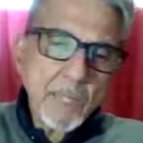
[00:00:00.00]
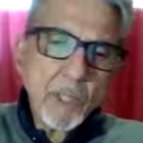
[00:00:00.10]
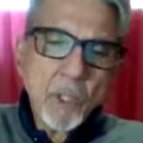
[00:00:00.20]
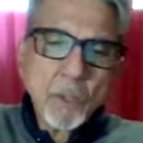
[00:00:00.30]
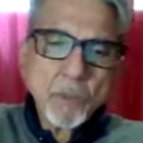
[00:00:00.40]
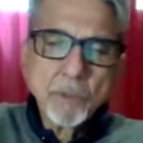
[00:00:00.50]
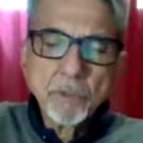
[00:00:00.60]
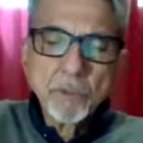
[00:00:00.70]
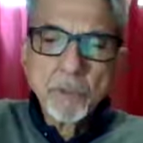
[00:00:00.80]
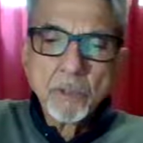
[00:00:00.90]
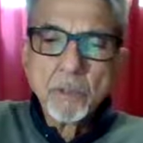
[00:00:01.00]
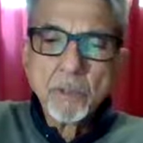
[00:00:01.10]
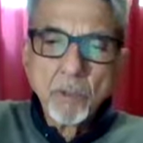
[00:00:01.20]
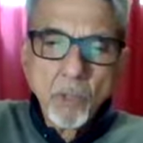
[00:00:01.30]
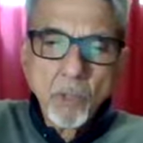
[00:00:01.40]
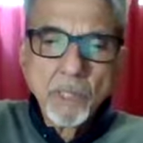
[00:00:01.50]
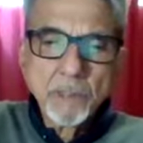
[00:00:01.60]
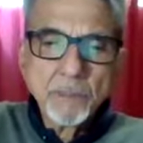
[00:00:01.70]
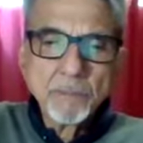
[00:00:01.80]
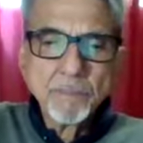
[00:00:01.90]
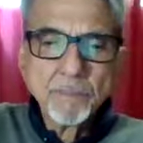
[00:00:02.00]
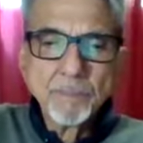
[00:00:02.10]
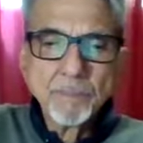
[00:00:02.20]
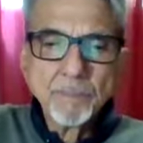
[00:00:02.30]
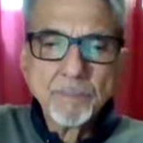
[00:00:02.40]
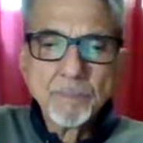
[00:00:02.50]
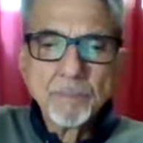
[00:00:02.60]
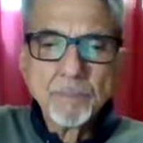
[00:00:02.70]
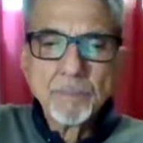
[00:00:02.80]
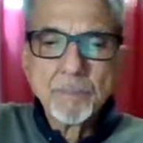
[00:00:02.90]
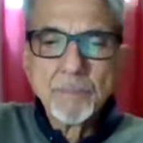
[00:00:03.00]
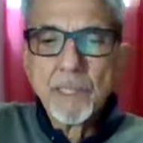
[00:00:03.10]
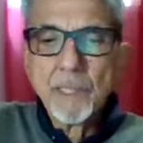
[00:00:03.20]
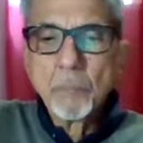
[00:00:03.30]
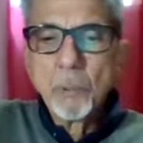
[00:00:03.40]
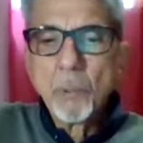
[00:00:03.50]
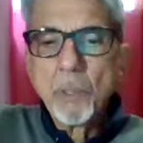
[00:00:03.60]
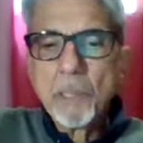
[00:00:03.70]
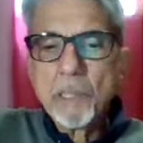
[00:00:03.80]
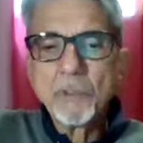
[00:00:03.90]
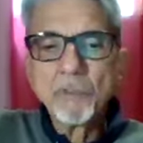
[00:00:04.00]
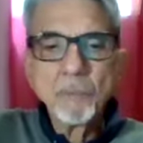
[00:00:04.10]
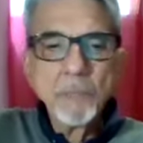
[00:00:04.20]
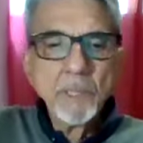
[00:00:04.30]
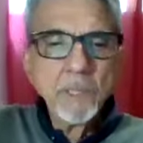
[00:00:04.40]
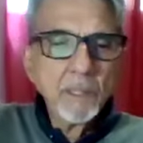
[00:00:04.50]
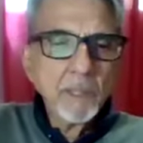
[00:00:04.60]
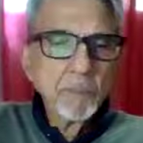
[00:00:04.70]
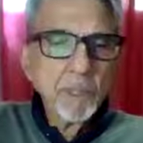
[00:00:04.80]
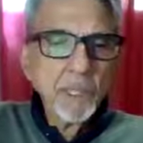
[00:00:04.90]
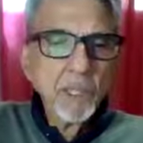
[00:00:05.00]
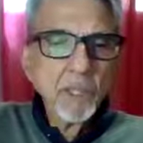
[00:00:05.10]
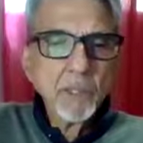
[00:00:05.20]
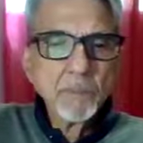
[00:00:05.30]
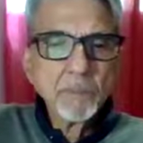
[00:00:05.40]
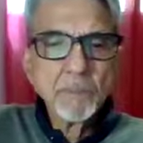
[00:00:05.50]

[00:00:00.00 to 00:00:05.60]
belong to the Lord. They are born out of me and me alone.